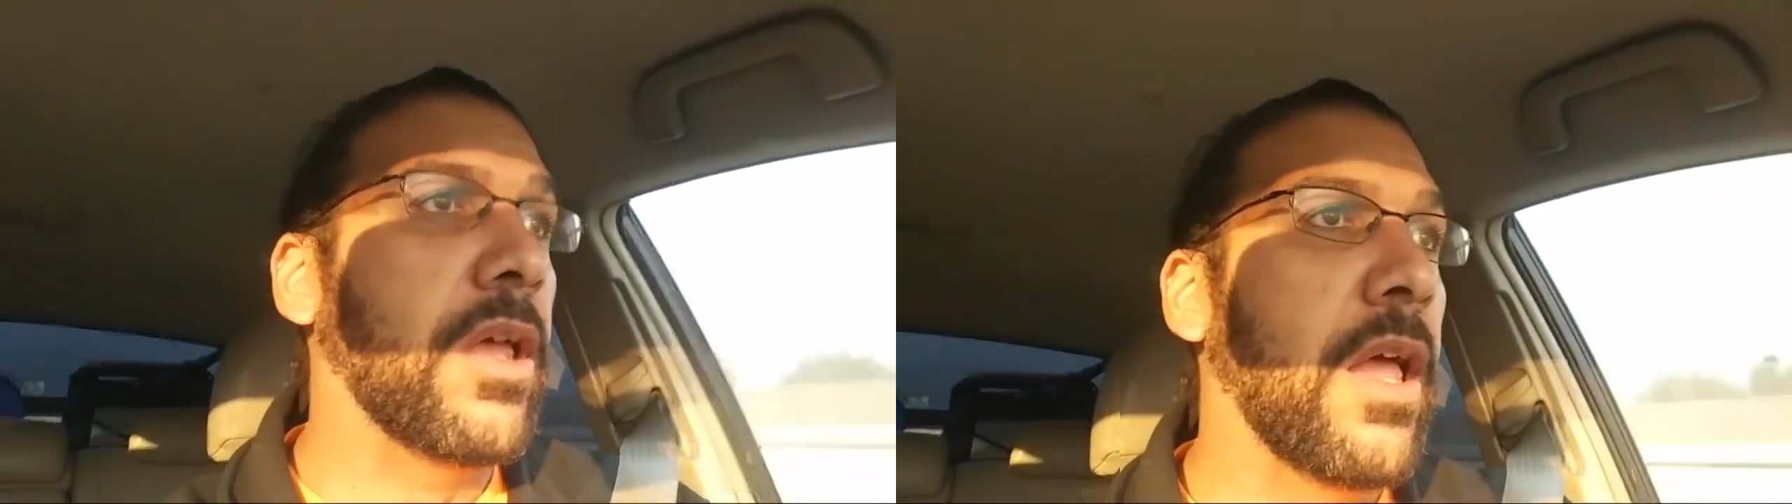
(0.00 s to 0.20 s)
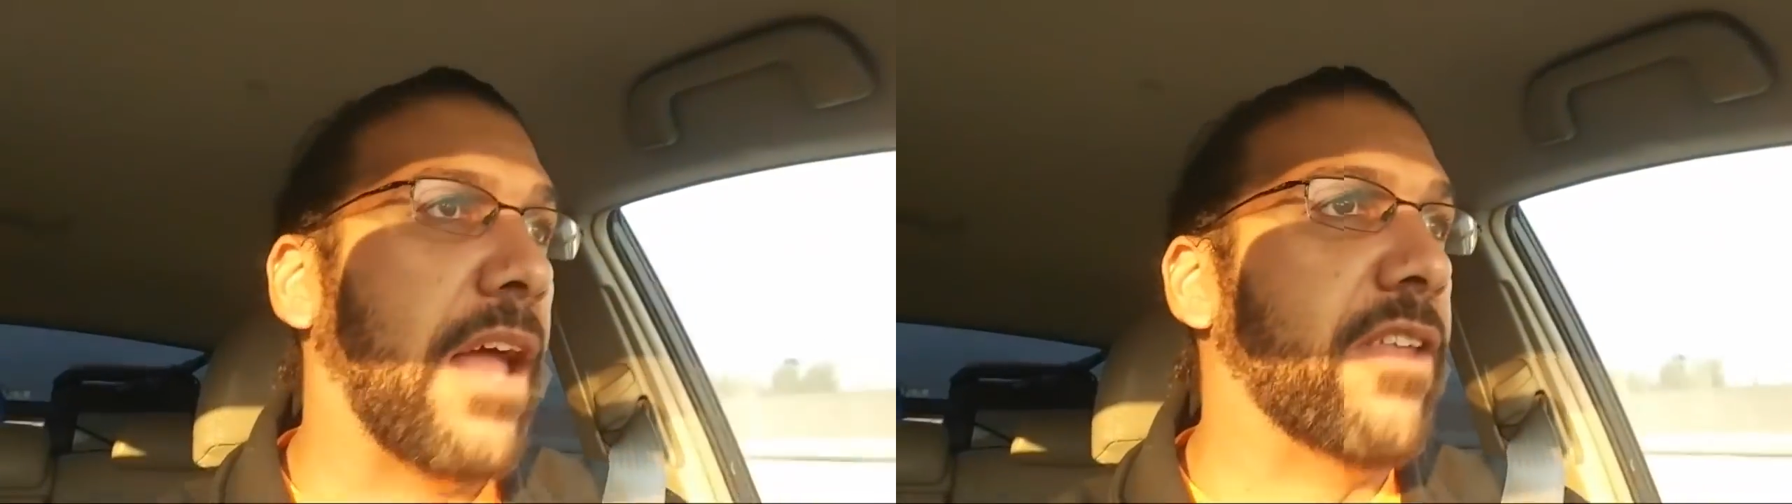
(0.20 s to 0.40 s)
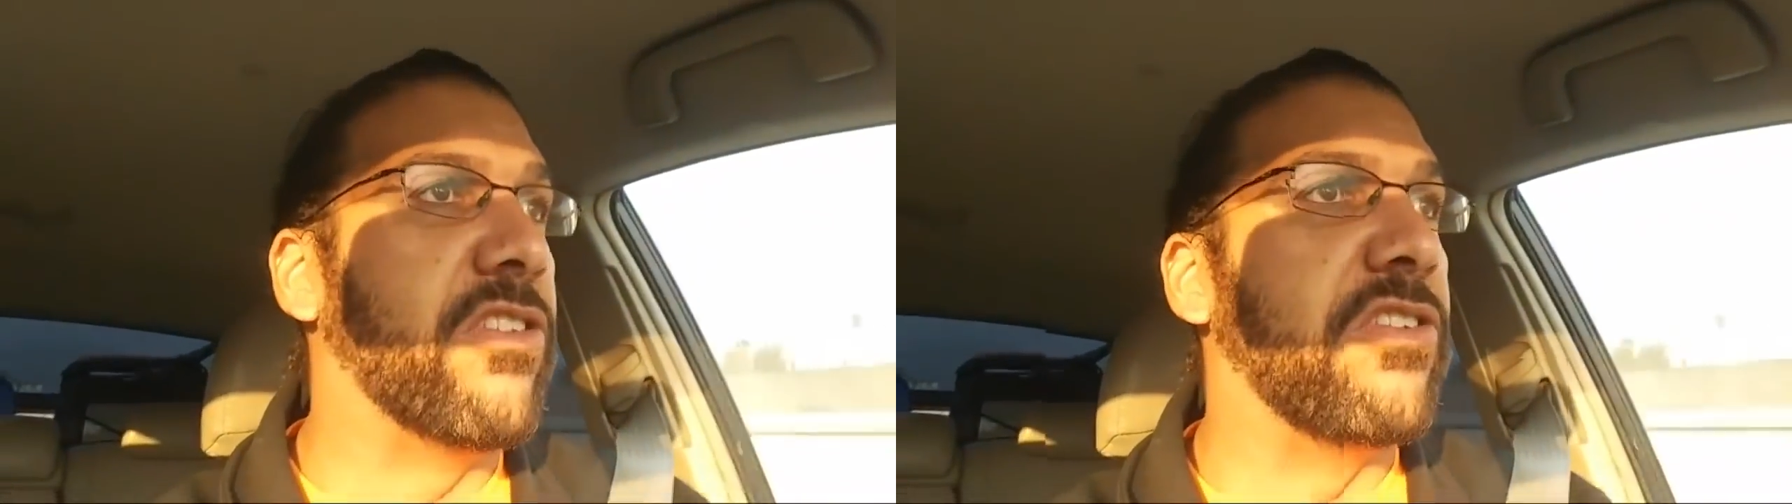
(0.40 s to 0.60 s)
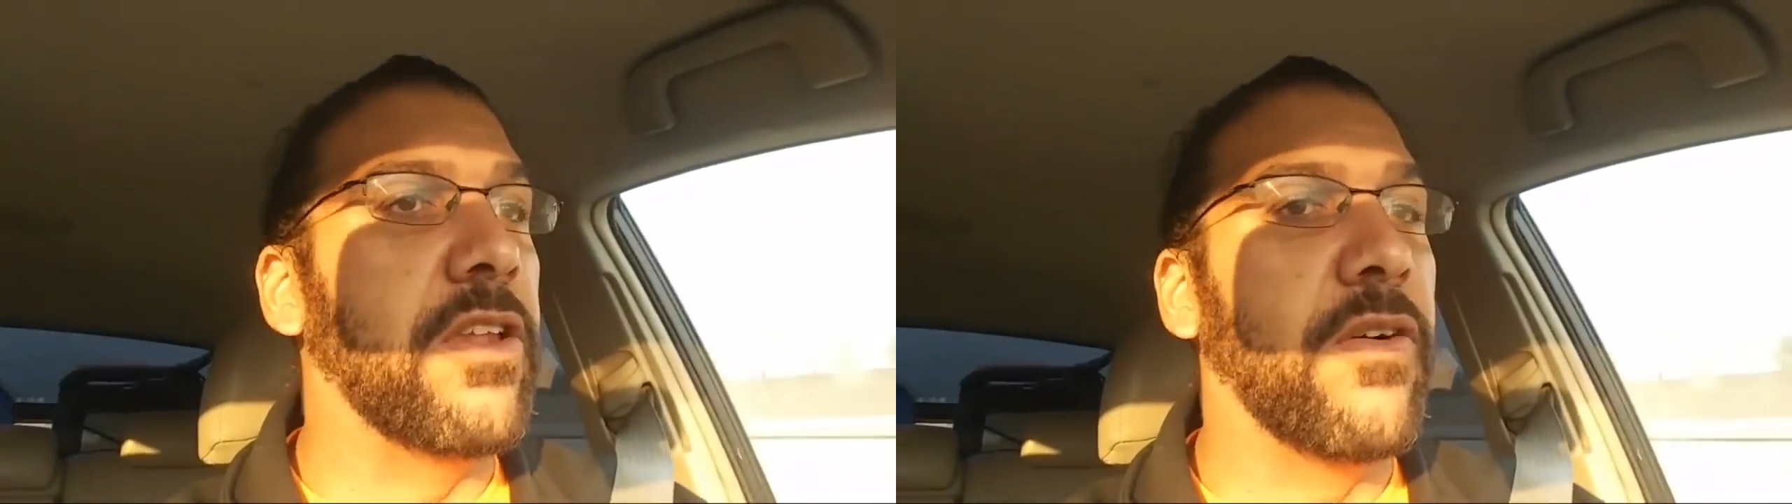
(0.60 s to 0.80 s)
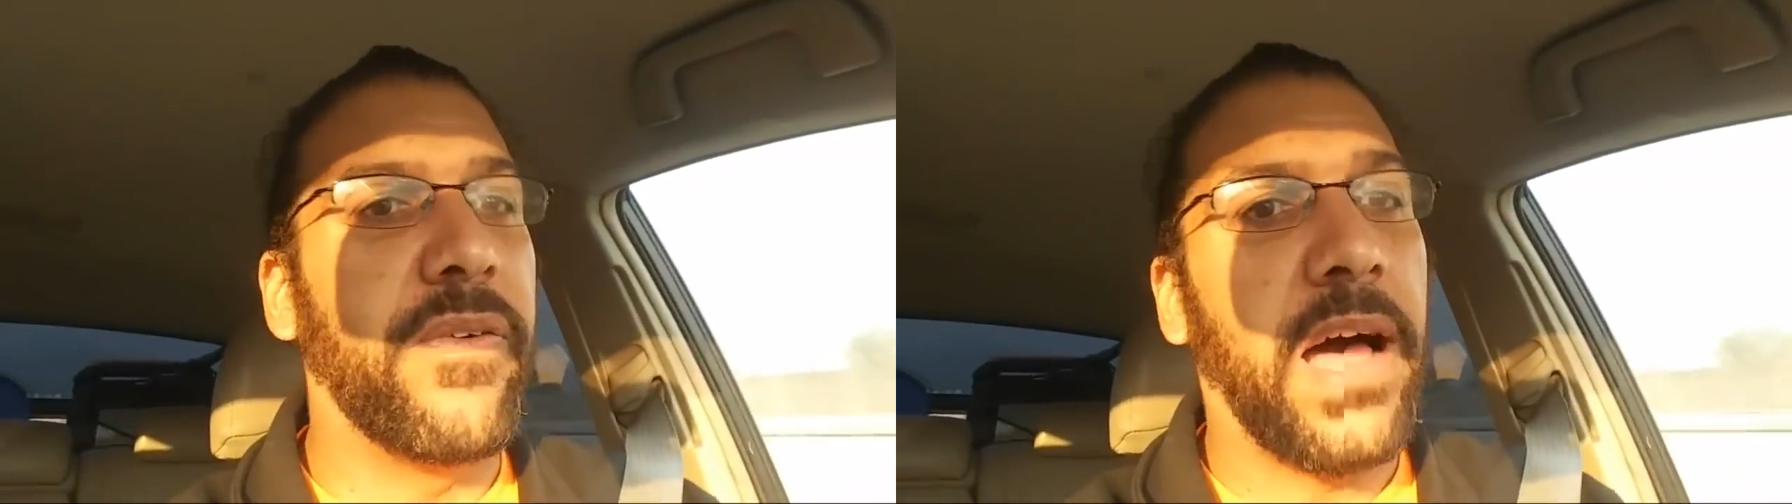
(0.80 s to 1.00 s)
I just need
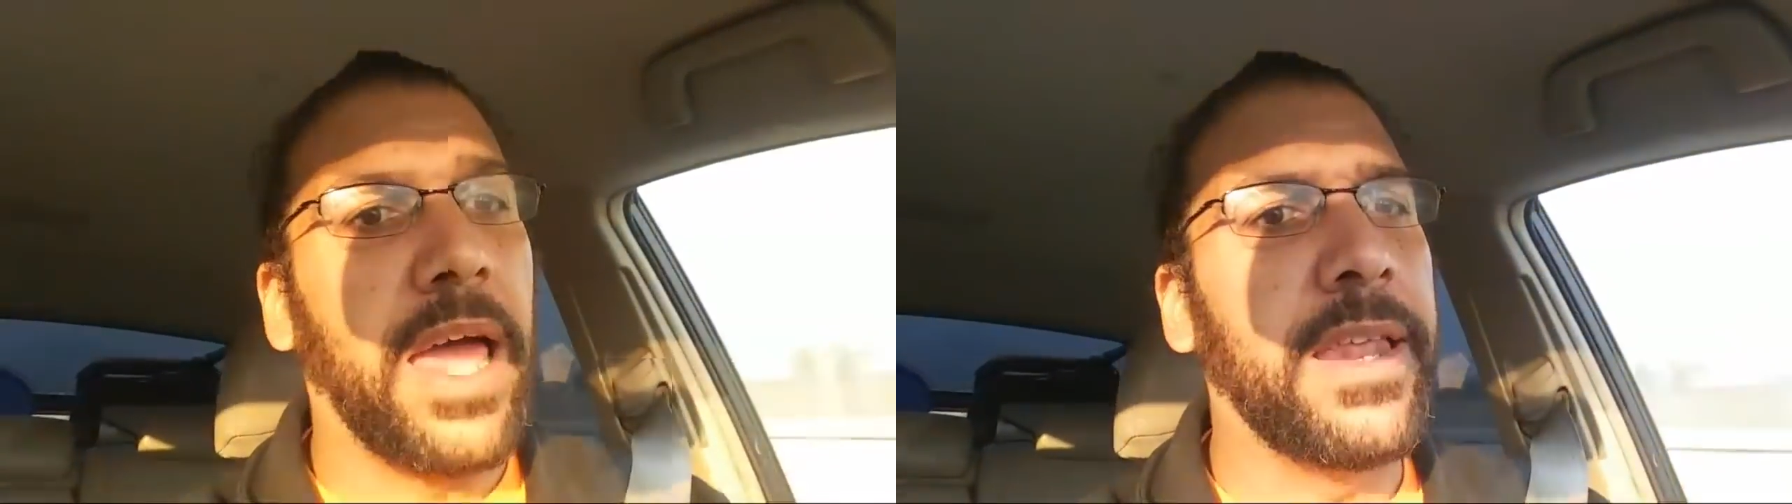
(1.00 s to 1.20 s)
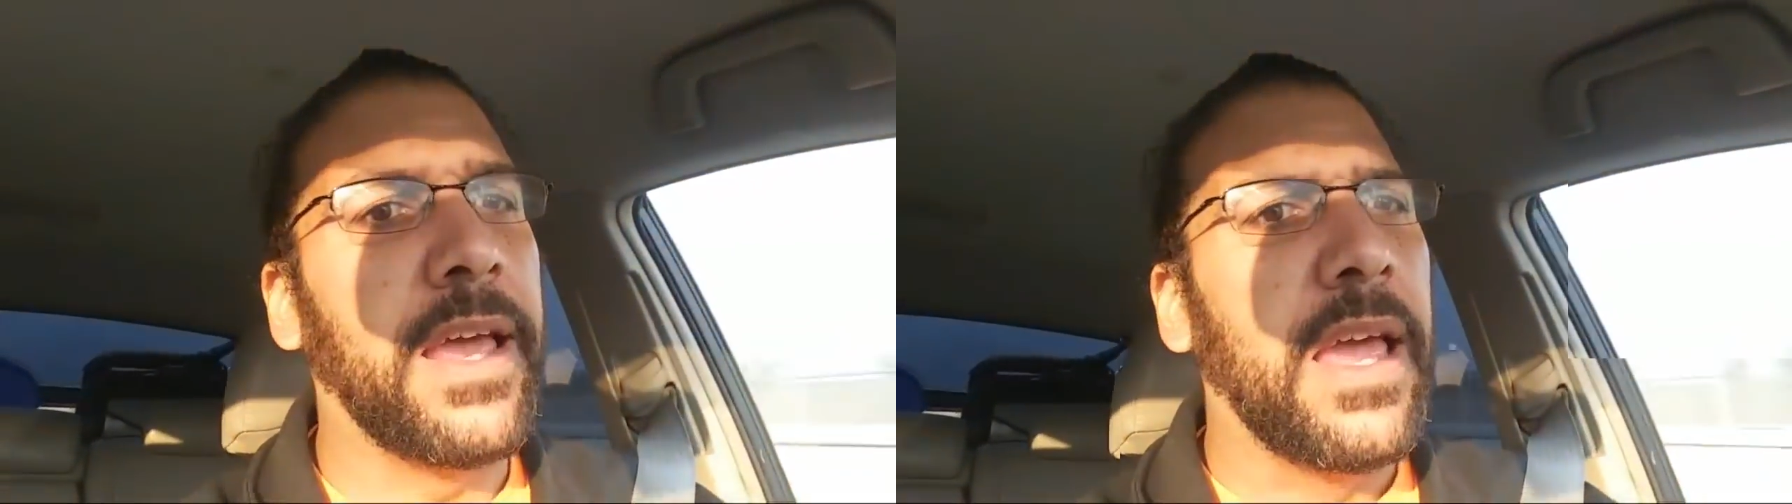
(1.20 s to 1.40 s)
to find